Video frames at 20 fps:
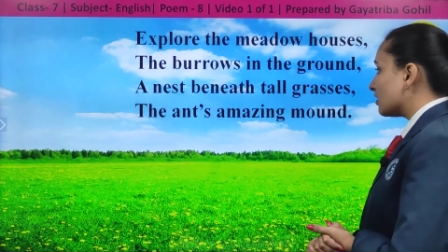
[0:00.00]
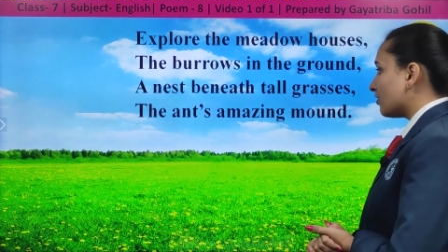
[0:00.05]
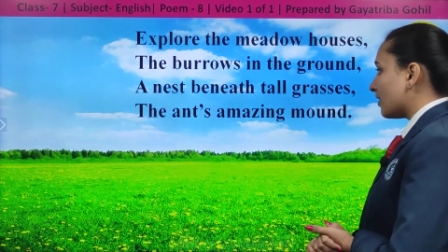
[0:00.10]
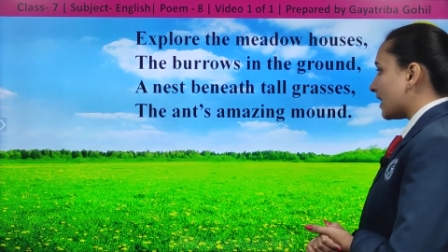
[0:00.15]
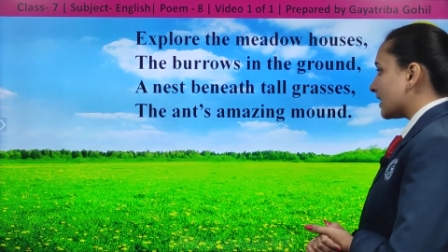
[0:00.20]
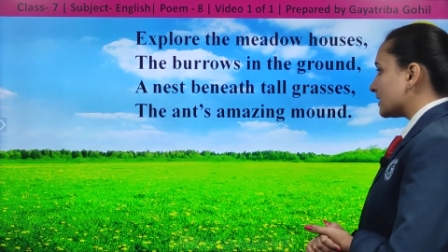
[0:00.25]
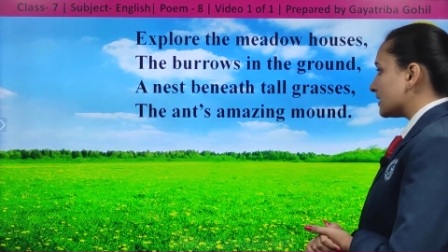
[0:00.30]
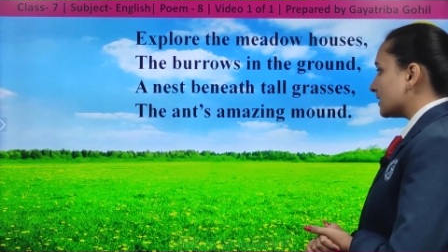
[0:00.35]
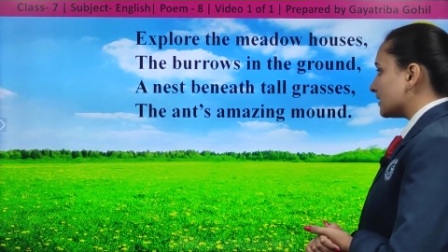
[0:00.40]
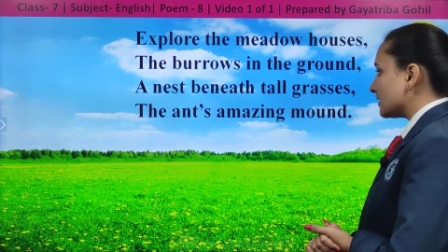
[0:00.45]

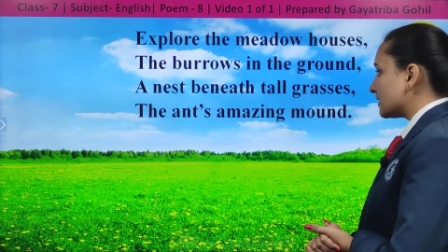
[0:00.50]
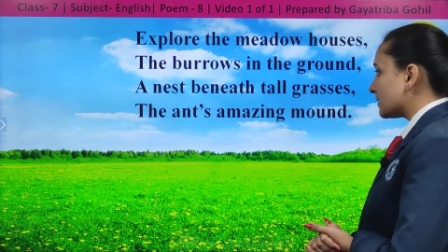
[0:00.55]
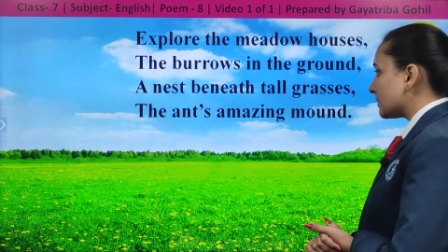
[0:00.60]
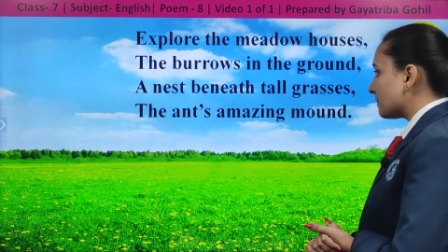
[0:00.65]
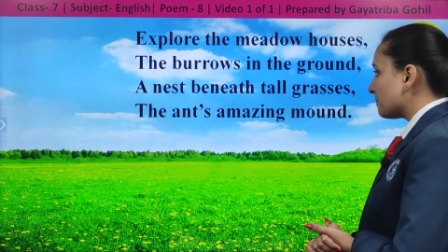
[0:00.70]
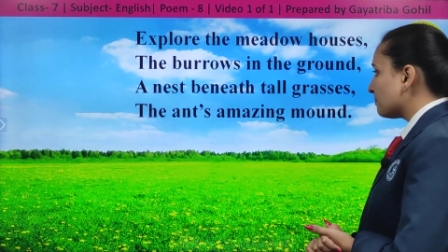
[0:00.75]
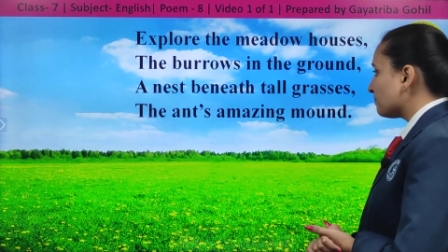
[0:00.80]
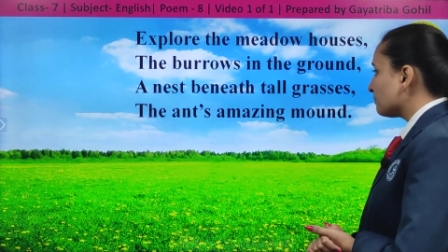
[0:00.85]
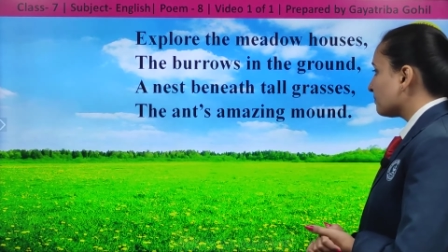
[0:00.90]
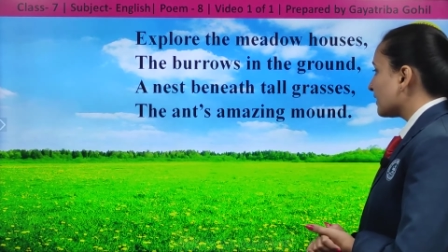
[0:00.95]
grasses,
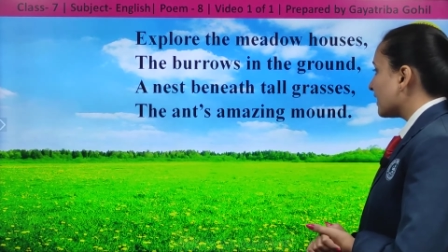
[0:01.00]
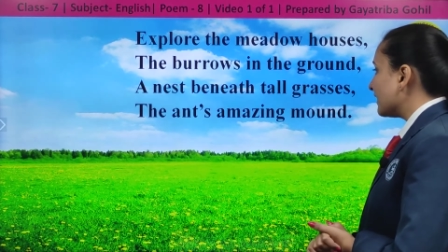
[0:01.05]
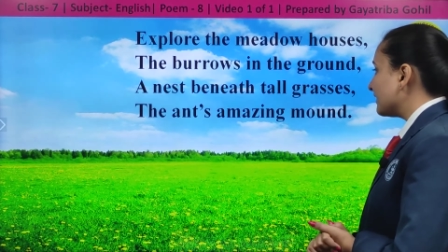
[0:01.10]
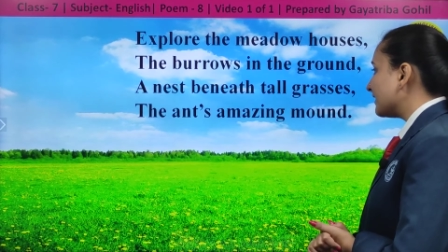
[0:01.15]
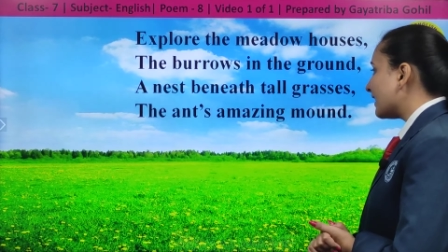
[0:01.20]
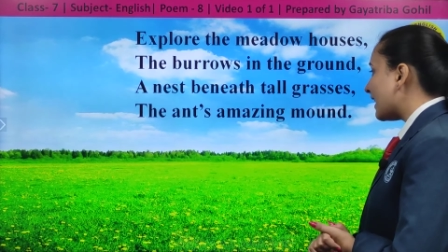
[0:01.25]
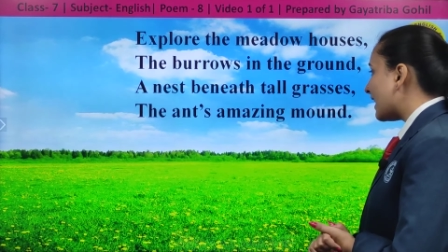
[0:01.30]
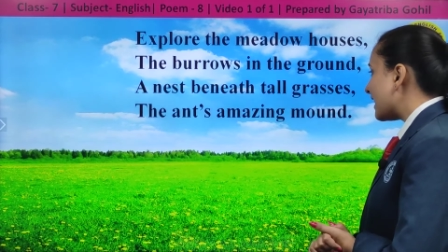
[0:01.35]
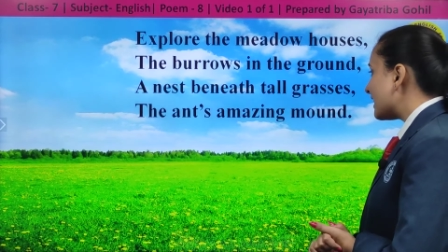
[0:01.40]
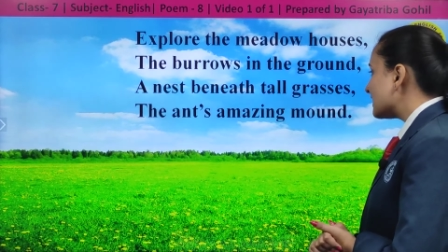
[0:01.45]

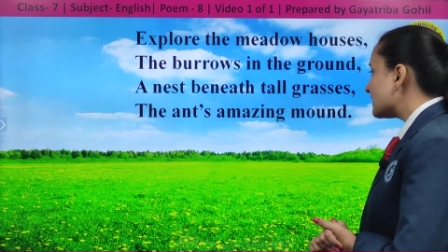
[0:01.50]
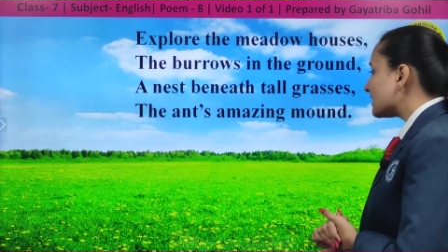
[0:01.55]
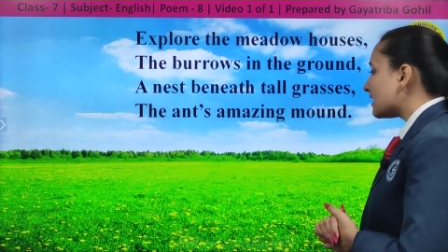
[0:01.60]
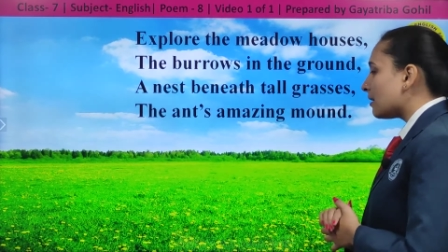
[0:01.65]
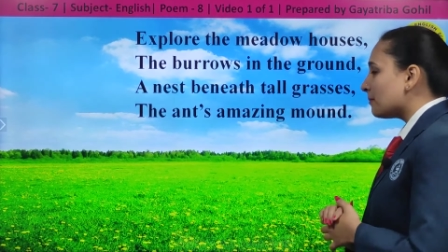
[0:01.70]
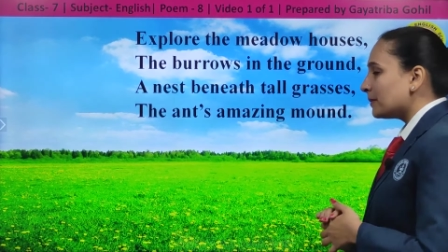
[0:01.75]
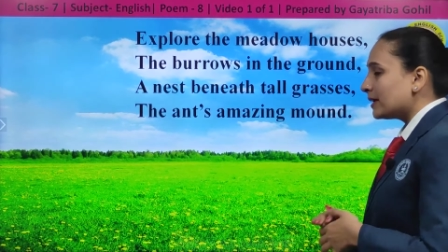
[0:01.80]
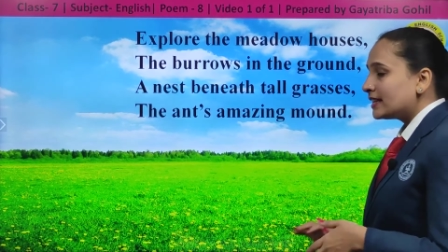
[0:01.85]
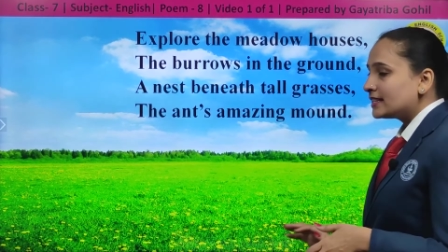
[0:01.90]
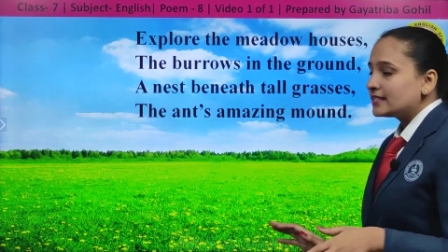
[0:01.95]
the ants
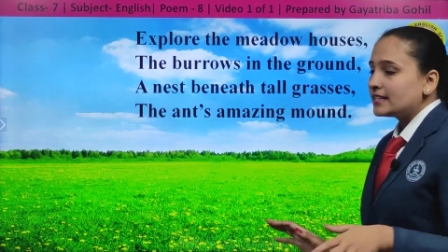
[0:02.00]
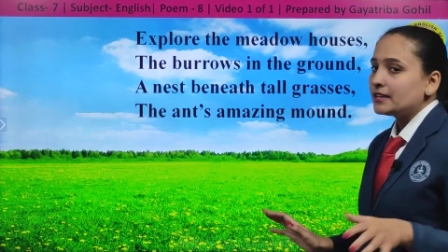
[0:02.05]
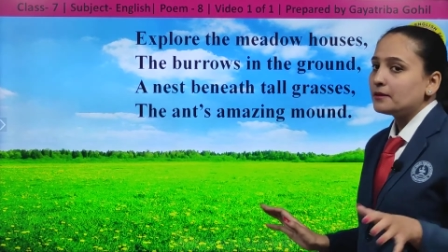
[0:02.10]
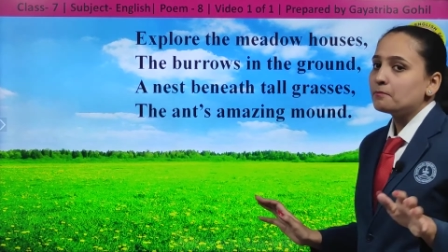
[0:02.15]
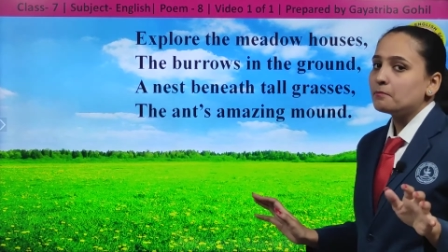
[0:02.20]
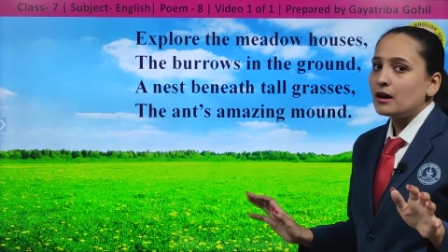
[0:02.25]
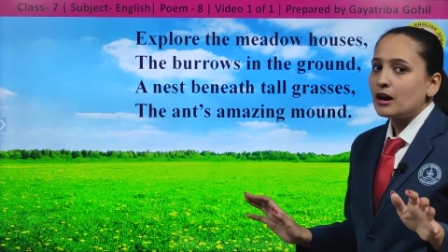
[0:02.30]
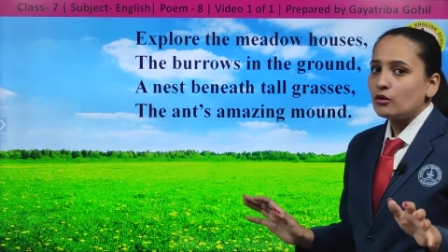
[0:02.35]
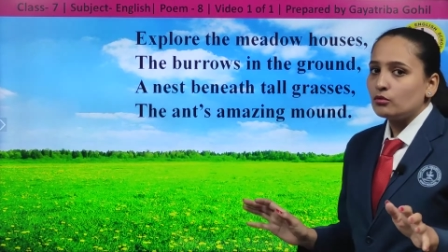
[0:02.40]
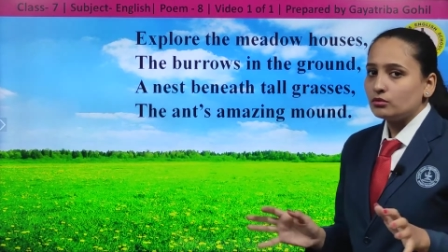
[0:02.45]
amazing
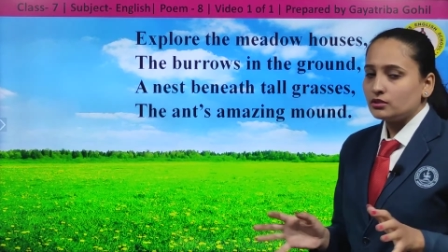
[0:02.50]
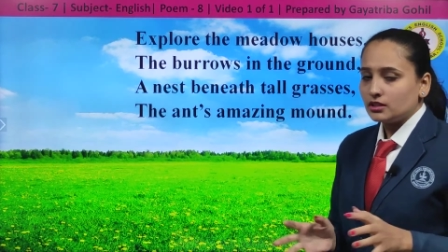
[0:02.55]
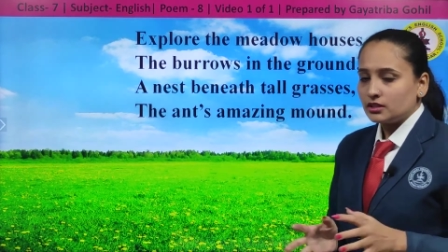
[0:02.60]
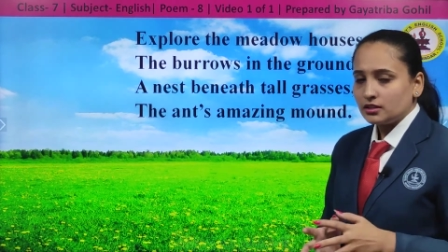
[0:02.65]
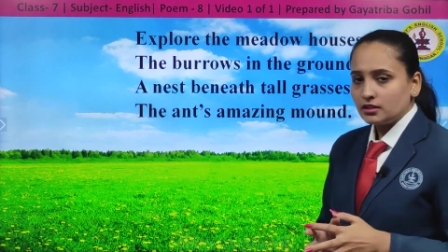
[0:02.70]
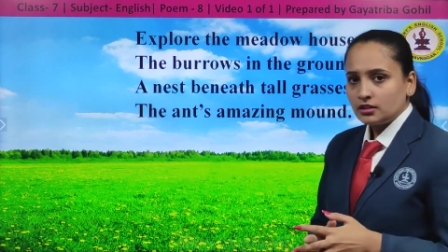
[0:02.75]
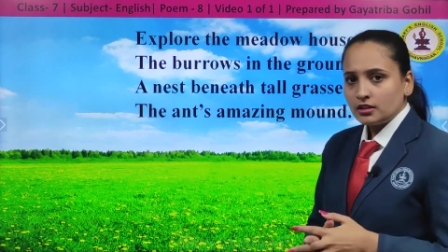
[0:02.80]
mound.